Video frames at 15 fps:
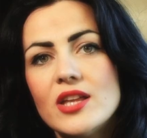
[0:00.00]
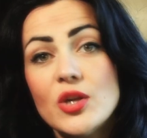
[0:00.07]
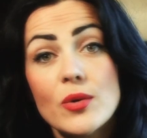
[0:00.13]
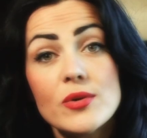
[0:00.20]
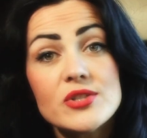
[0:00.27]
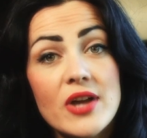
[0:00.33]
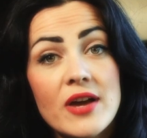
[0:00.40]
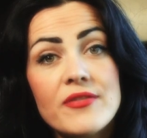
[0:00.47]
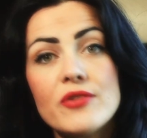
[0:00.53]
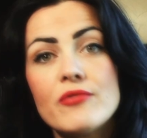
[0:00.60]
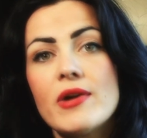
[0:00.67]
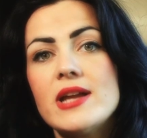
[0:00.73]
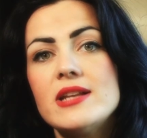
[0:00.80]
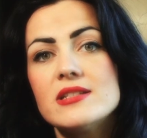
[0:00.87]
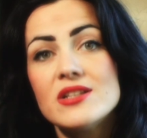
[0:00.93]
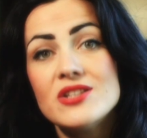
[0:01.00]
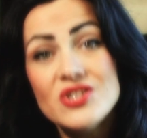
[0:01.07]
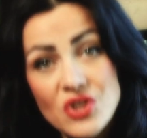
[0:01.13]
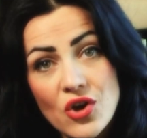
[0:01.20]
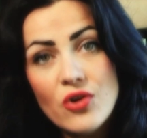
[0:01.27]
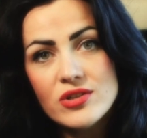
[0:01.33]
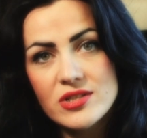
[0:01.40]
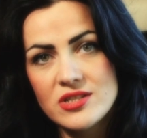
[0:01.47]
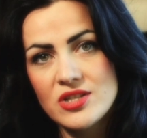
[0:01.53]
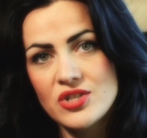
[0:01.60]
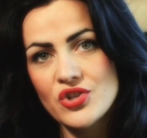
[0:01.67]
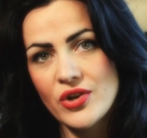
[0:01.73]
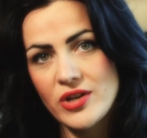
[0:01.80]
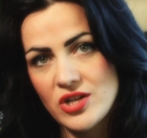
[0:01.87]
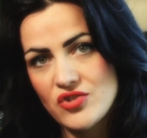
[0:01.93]
You also have the right not to
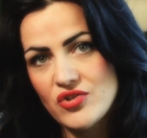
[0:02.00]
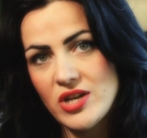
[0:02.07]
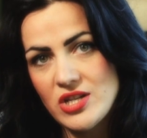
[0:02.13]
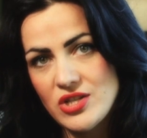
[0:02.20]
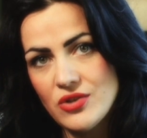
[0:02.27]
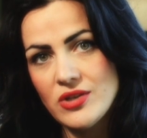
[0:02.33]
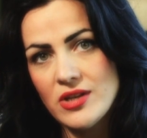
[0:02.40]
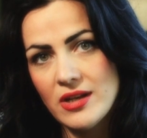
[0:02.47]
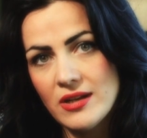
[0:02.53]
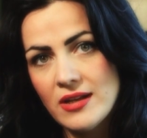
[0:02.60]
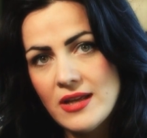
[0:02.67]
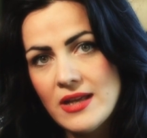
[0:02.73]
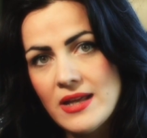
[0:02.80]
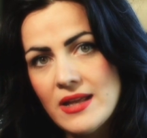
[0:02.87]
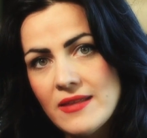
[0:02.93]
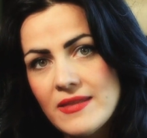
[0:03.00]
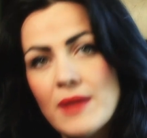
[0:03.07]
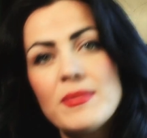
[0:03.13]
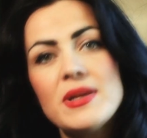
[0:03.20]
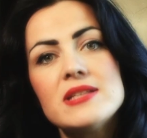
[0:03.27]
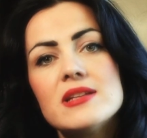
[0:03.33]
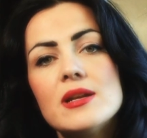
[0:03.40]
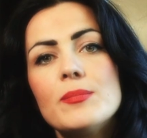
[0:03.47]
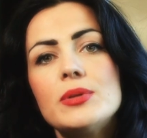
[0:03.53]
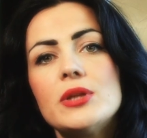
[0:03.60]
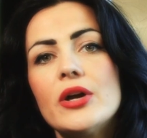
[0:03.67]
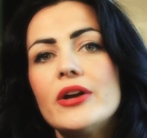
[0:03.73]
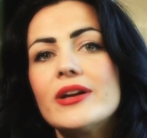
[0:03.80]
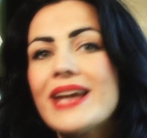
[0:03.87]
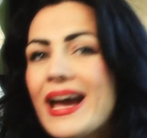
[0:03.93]
join a trade union. That means an
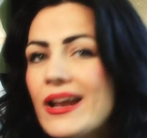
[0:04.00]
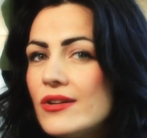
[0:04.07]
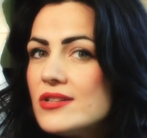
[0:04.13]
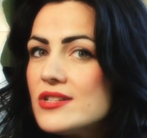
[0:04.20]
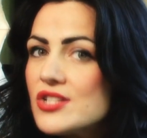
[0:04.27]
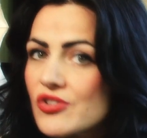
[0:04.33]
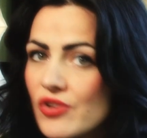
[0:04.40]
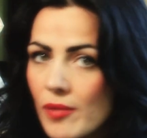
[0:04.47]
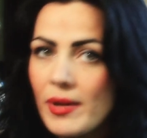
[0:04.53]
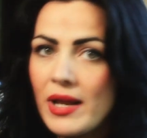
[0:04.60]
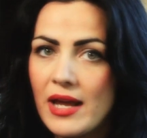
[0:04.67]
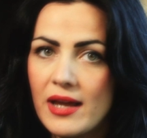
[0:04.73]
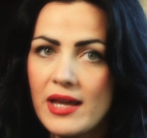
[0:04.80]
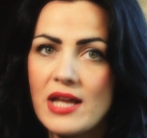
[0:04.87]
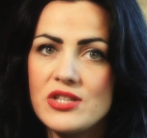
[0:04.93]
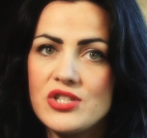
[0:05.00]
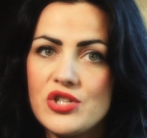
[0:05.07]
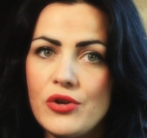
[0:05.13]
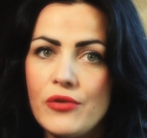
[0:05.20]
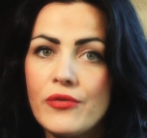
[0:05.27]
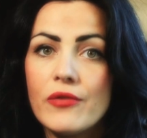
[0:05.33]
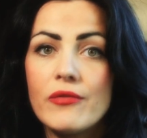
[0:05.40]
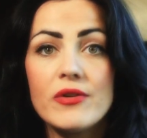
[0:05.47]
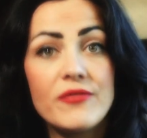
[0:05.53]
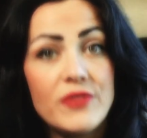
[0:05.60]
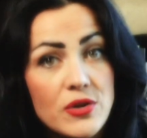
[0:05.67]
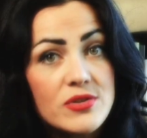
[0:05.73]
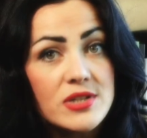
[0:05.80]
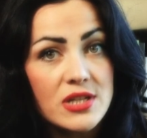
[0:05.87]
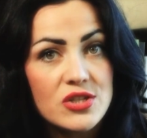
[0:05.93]
employer cannot discriminate against you for
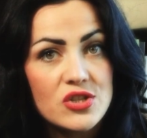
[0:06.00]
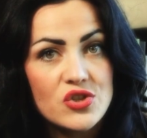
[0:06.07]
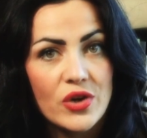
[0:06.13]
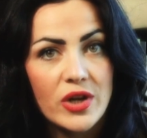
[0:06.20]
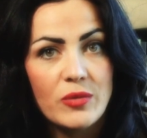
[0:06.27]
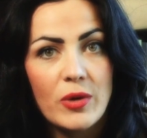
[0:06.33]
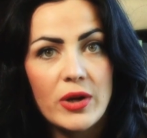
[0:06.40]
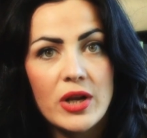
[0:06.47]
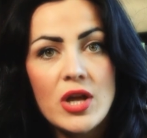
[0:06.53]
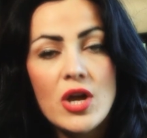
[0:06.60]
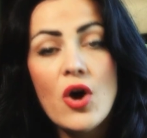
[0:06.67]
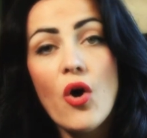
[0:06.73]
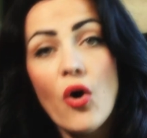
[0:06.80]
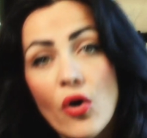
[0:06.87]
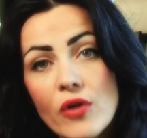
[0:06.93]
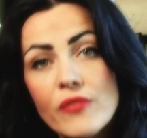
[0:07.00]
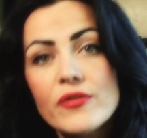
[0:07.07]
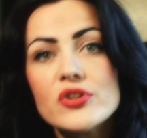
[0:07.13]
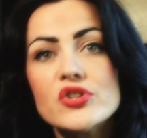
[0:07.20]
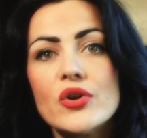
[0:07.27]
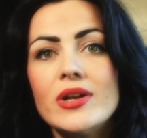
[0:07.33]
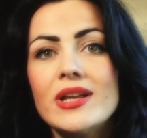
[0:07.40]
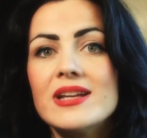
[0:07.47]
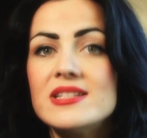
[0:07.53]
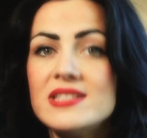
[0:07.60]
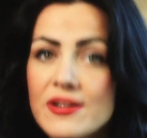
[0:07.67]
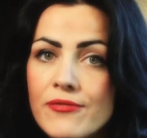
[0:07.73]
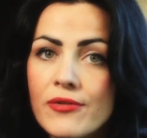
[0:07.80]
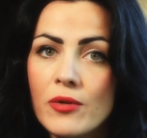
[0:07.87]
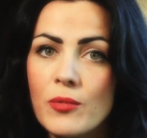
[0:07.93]
refusing to join one or for joining a
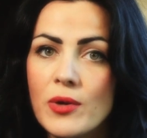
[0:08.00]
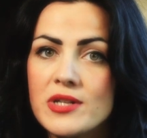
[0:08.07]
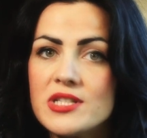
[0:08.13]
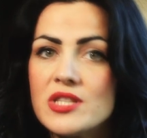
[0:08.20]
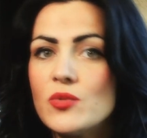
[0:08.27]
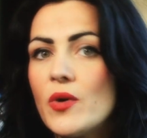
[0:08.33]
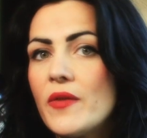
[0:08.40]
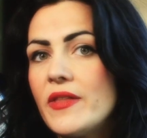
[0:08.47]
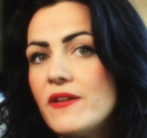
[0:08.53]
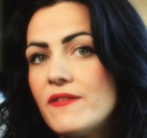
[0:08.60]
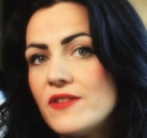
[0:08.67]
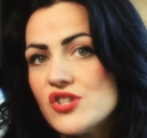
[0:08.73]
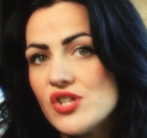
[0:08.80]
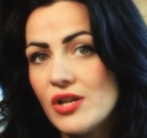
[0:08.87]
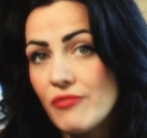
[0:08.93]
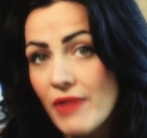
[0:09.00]
different one to the one they officially